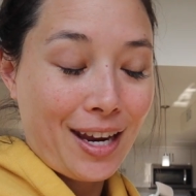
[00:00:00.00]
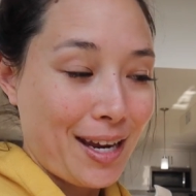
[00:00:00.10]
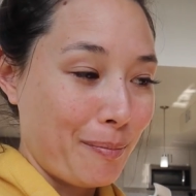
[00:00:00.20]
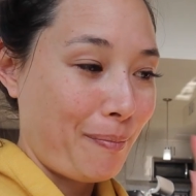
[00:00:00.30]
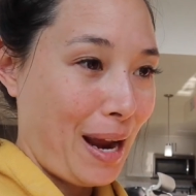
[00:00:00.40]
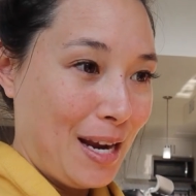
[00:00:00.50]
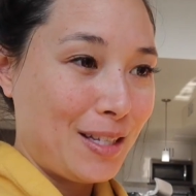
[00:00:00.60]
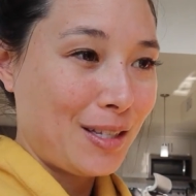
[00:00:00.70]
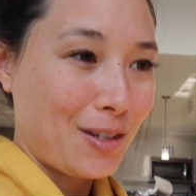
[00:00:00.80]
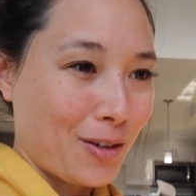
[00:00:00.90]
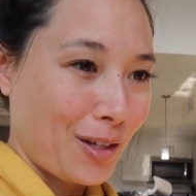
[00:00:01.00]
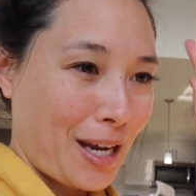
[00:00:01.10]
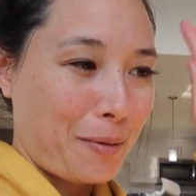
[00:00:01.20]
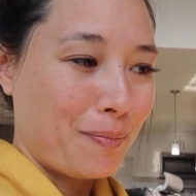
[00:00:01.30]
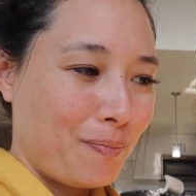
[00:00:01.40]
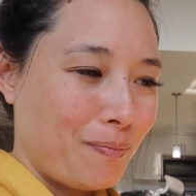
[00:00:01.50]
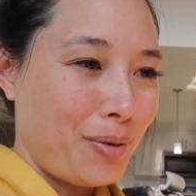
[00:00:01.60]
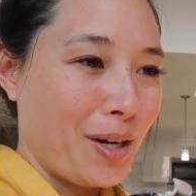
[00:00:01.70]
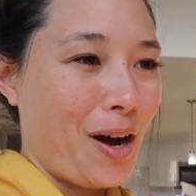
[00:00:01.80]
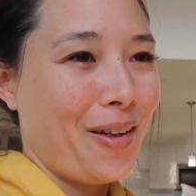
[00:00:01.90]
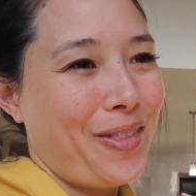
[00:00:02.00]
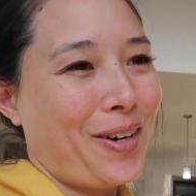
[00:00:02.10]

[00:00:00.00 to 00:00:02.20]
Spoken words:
they can paste or like put on